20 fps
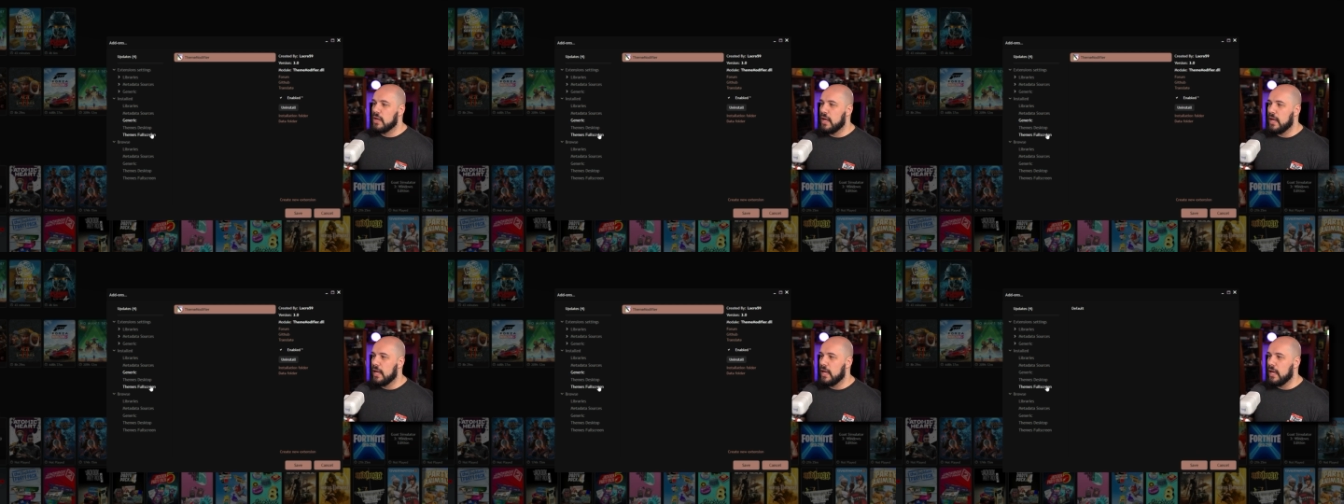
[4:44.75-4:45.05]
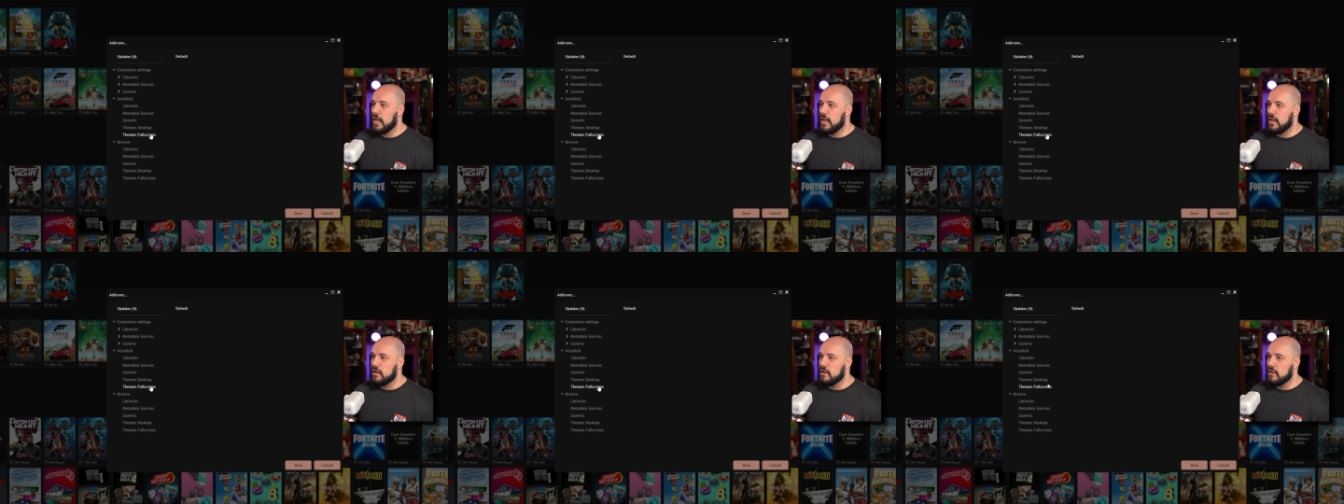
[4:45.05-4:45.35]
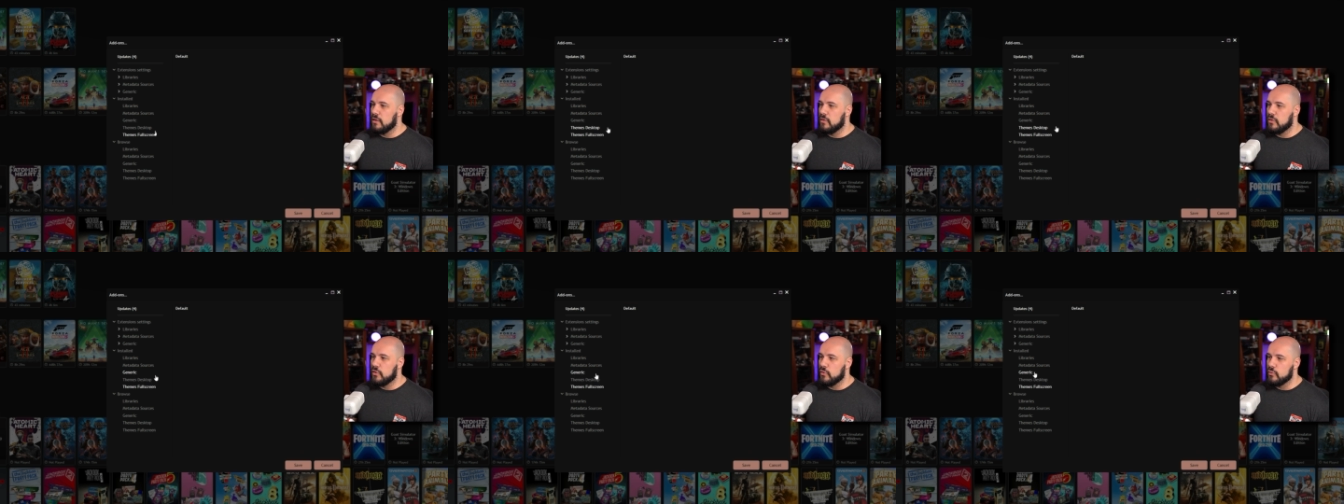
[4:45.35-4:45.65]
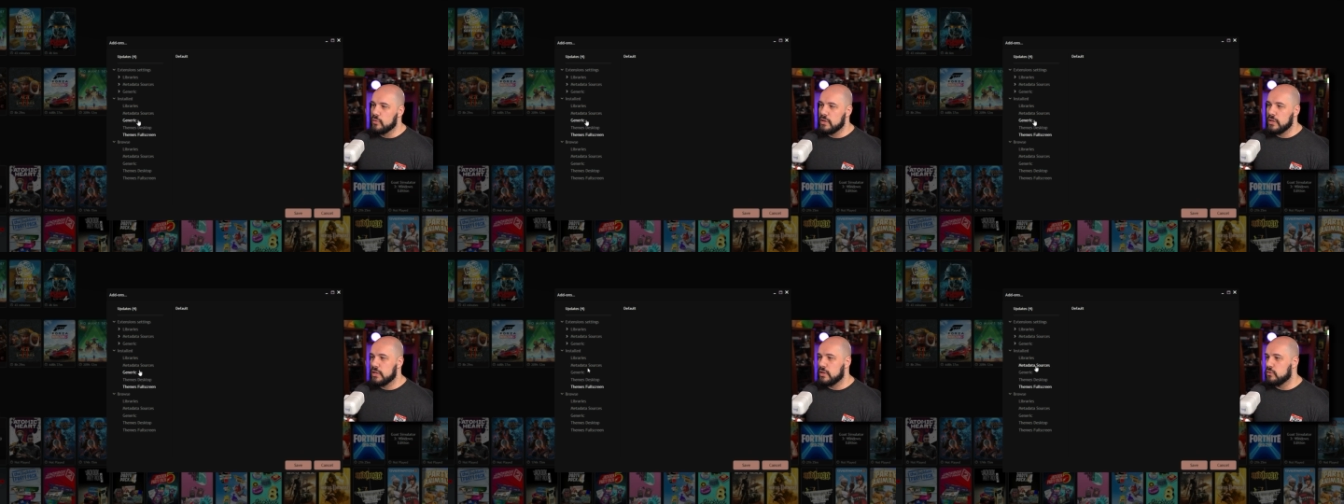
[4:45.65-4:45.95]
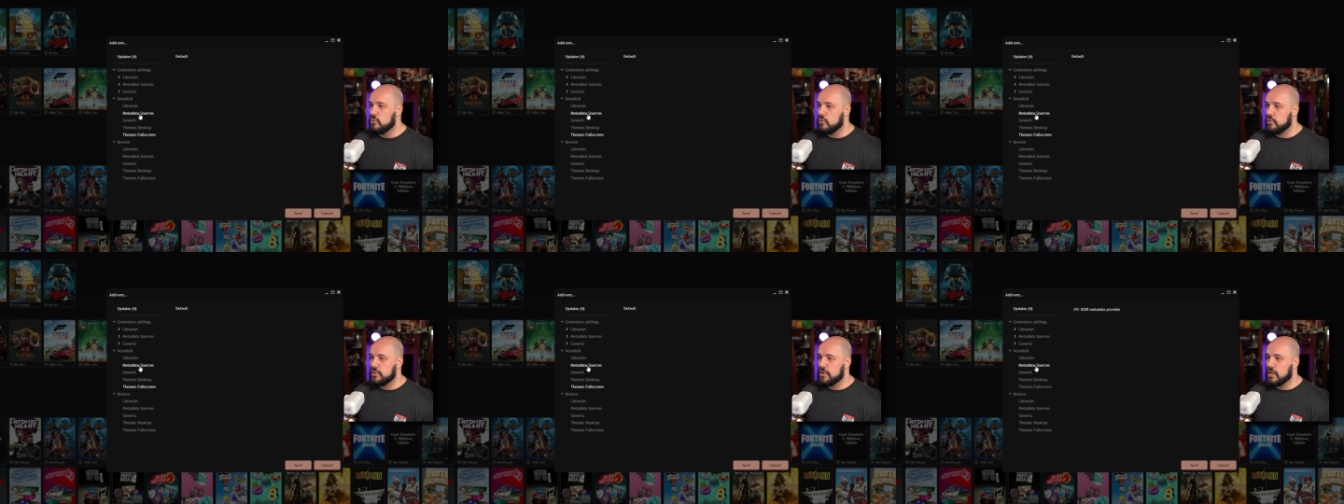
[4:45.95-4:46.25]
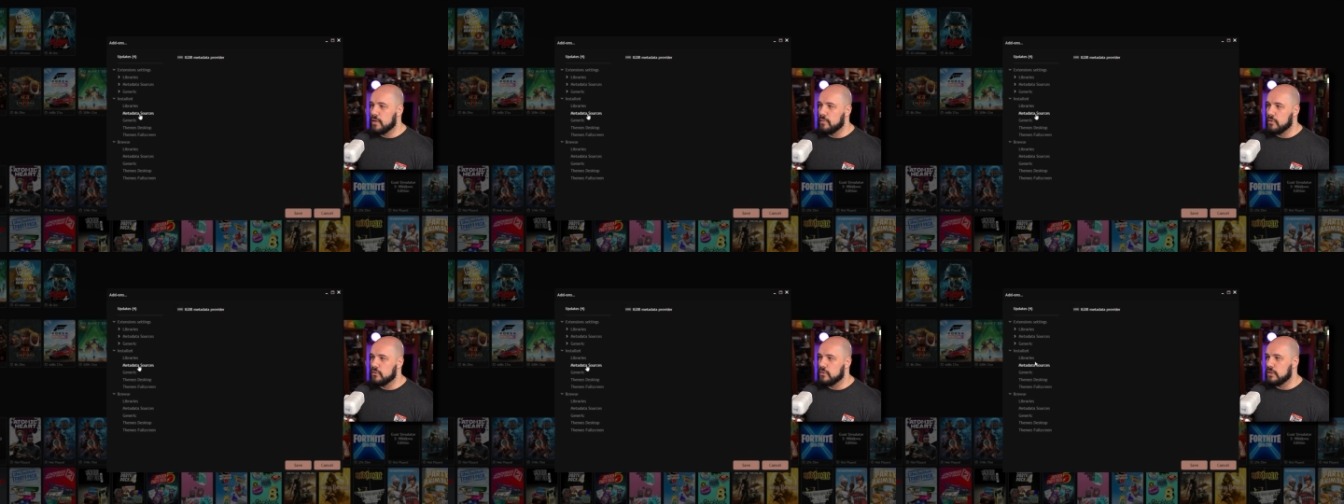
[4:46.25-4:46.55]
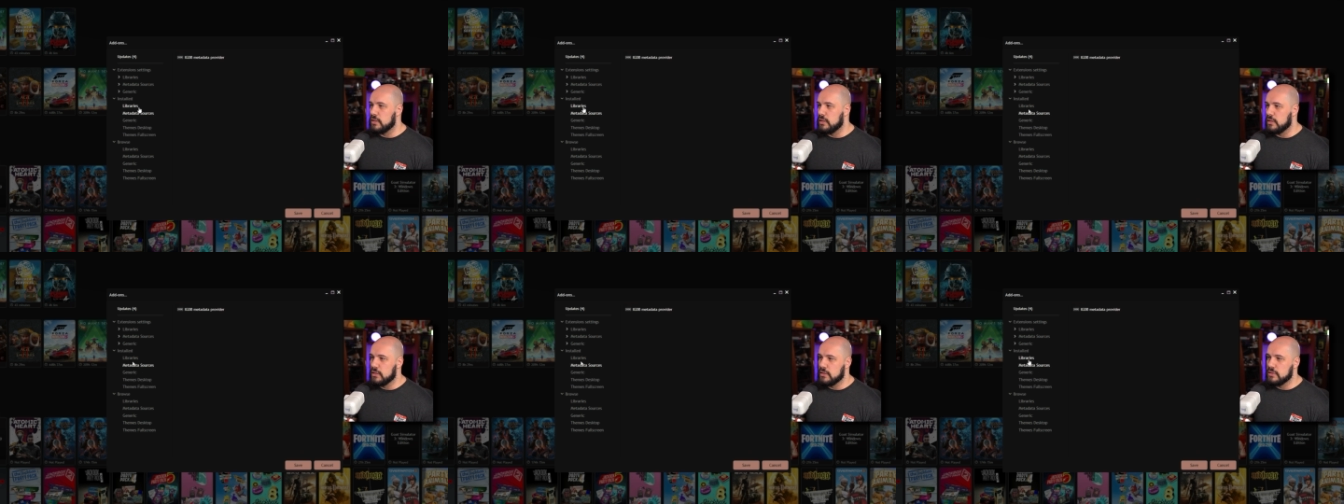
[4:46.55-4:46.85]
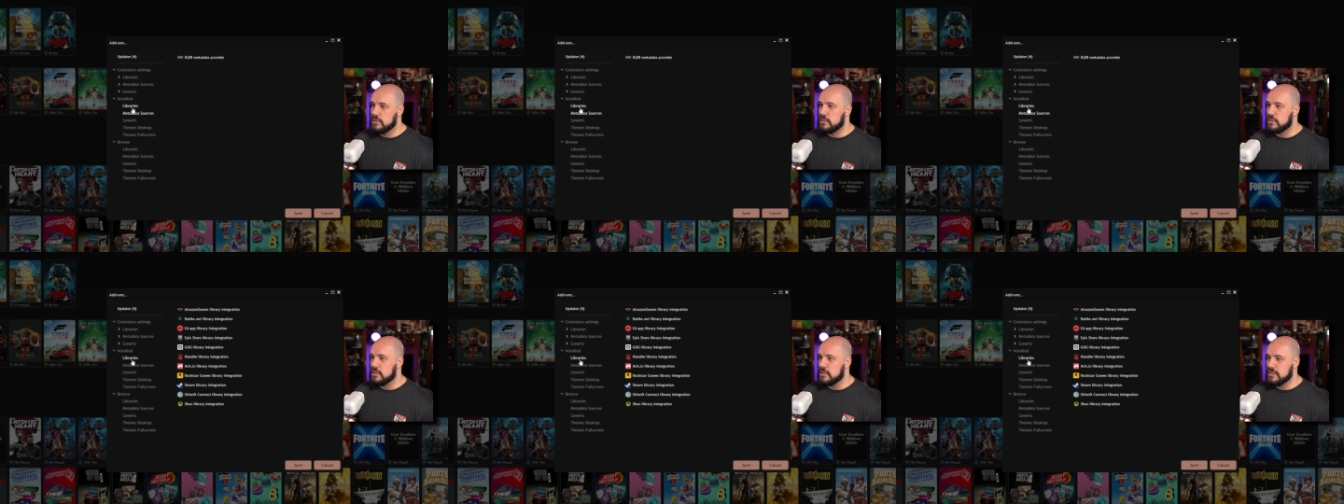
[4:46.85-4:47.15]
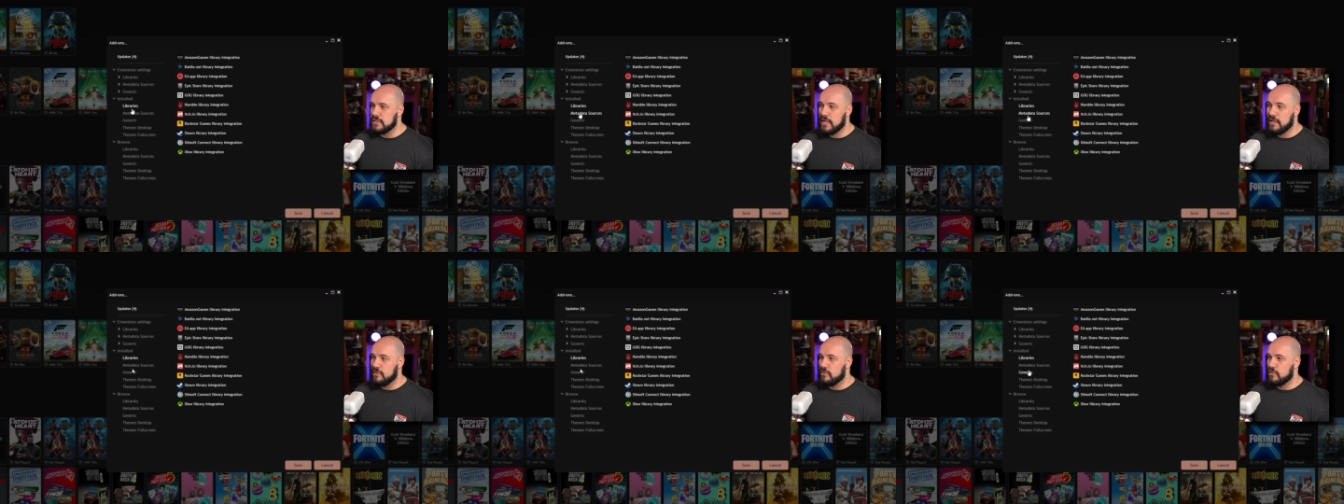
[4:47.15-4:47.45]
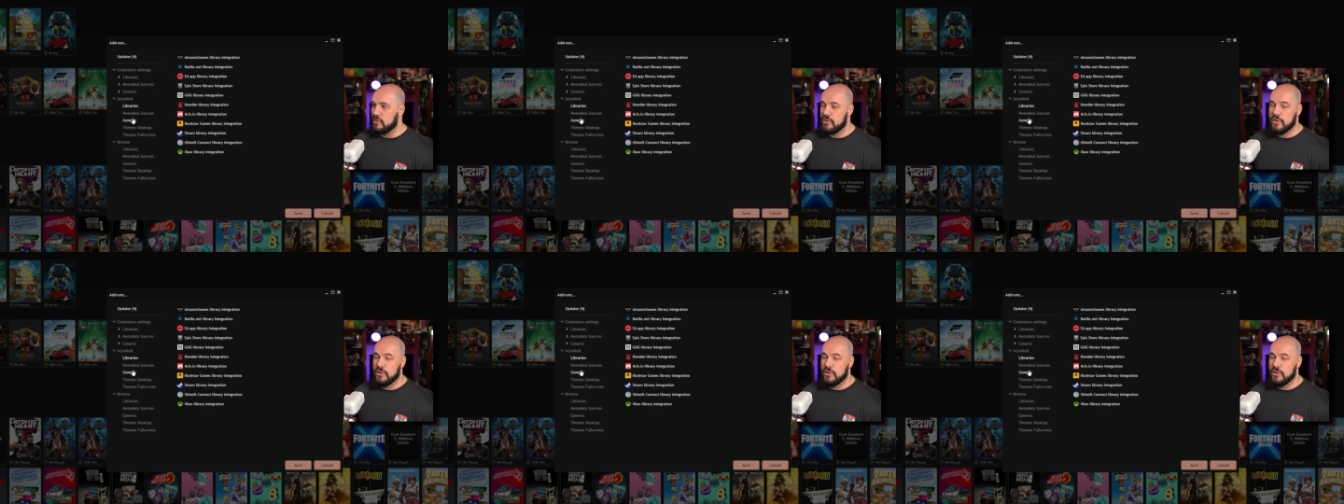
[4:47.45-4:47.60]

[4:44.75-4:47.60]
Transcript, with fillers: And the really cool thing about these is that